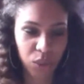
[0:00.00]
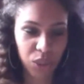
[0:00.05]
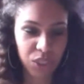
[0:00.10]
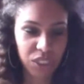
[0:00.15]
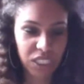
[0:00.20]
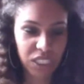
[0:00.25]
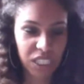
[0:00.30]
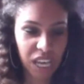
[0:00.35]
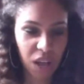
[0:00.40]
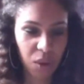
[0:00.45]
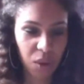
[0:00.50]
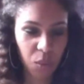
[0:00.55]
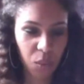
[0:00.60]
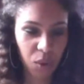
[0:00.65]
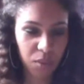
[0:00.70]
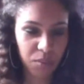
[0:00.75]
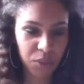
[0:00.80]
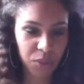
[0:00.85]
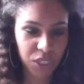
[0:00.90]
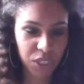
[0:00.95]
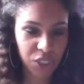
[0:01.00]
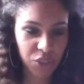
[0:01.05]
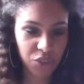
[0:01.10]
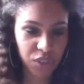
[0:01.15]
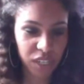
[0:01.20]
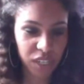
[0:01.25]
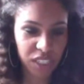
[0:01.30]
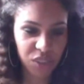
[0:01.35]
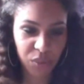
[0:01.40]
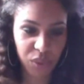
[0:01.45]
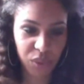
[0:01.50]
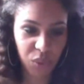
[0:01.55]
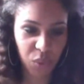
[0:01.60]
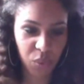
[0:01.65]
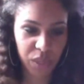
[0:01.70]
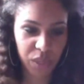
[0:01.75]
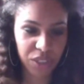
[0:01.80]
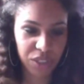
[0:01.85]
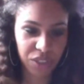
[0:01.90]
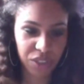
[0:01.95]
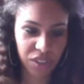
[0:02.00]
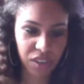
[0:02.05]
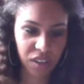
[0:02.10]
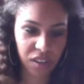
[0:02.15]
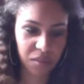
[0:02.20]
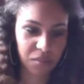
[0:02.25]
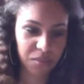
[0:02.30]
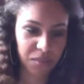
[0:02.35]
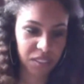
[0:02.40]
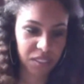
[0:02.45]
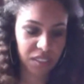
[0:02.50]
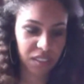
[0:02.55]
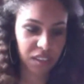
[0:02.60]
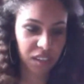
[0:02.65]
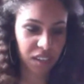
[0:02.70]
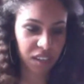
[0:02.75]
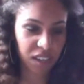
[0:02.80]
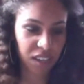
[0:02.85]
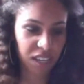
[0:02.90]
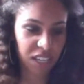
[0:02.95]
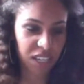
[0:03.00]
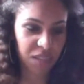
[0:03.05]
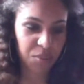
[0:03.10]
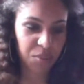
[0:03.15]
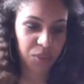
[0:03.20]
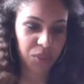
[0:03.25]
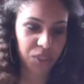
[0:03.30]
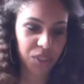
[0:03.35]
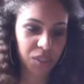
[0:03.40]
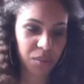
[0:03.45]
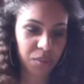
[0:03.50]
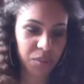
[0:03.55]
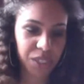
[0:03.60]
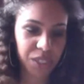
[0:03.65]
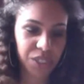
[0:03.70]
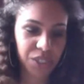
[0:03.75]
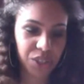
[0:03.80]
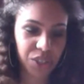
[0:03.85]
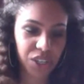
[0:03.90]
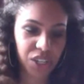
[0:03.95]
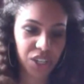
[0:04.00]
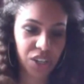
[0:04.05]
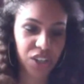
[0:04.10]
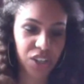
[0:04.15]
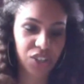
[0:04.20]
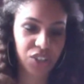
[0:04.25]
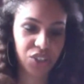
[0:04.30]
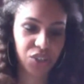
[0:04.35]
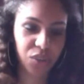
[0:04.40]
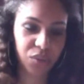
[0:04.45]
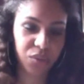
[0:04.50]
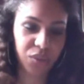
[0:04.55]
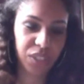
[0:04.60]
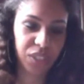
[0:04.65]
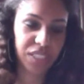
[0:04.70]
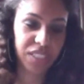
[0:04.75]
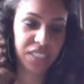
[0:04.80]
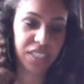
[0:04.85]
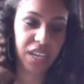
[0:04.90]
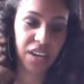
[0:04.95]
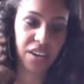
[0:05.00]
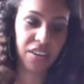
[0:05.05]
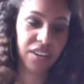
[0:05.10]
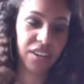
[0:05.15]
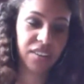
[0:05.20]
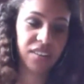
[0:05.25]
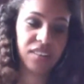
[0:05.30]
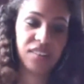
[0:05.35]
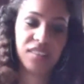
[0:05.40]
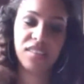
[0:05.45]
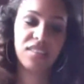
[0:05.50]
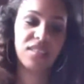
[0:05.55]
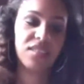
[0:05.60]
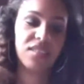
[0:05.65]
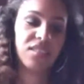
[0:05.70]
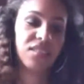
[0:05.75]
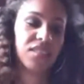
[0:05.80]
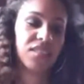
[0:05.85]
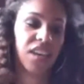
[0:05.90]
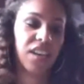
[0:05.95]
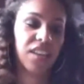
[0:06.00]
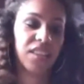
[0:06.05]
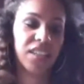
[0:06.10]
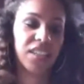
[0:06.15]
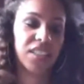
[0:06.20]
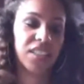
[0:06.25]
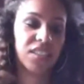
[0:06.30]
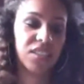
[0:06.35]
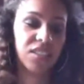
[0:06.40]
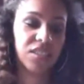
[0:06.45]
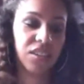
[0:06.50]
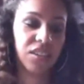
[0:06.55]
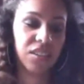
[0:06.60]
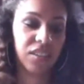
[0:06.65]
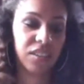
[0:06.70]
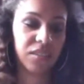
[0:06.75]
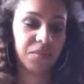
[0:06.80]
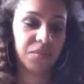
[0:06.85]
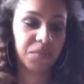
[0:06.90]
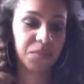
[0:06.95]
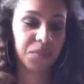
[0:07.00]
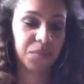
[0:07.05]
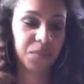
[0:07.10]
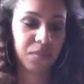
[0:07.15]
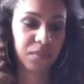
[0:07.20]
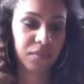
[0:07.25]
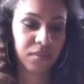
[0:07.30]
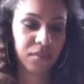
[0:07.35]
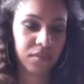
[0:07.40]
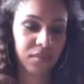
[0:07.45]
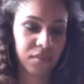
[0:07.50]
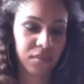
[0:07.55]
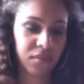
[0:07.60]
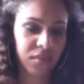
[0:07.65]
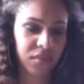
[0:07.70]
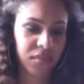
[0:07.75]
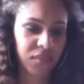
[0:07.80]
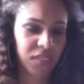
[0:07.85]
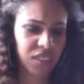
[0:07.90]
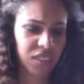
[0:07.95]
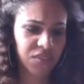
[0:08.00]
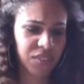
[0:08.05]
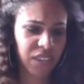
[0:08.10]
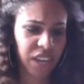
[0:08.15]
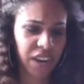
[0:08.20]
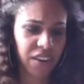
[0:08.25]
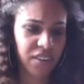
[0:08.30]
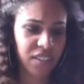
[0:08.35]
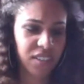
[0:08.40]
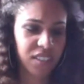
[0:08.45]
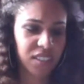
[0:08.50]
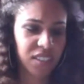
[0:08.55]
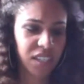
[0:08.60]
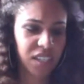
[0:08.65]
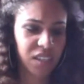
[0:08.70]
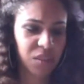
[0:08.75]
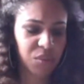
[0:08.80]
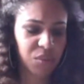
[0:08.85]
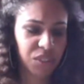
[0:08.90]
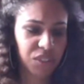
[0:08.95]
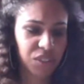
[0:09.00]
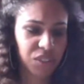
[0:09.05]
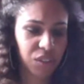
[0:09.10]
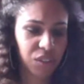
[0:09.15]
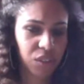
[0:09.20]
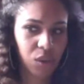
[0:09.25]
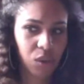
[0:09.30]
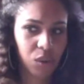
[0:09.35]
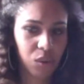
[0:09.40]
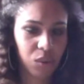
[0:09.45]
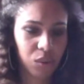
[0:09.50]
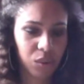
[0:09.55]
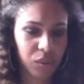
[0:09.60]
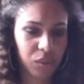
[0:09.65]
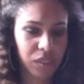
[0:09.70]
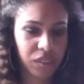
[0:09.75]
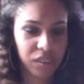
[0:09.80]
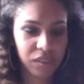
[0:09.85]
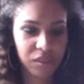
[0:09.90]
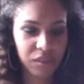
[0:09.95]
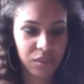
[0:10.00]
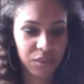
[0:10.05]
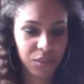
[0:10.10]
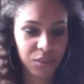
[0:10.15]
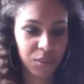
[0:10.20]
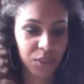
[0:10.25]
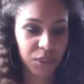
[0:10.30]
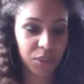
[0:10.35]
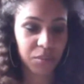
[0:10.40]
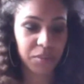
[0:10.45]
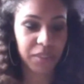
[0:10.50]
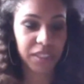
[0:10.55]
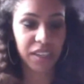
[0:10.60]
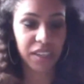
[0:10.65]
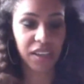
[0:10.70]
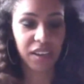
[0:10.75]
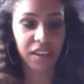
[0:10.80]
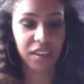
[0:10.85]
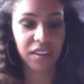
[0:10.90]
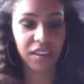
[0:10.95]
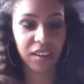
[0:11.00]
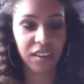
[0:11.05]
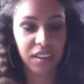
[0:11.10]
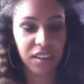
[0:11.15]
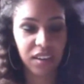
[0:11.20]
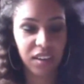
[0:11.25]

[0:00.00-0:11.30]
We'll see how warm you can dress when the winter comes. He pulled up his hood and hunched over his garron, silent and sullen. If Garrett said it was the cold, Will began.